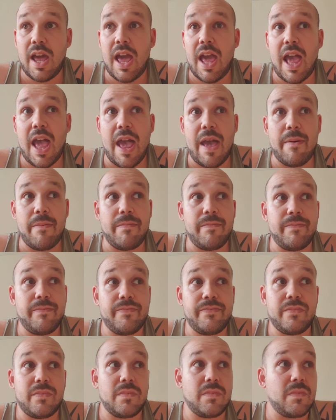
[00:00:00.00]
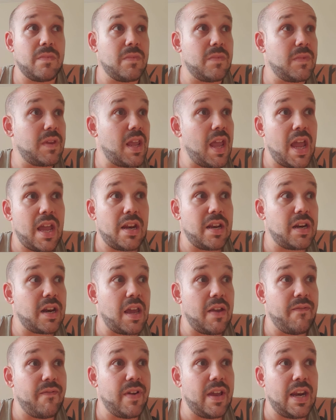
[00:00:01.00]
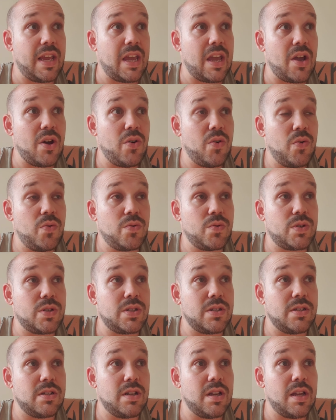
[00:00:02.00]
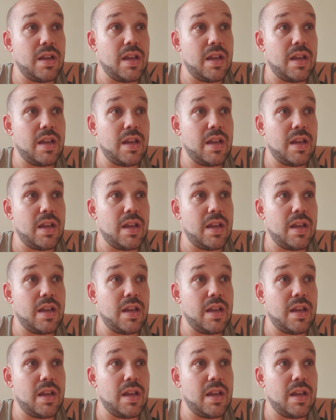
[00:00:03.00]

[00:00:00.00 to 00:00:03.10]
Editing videos,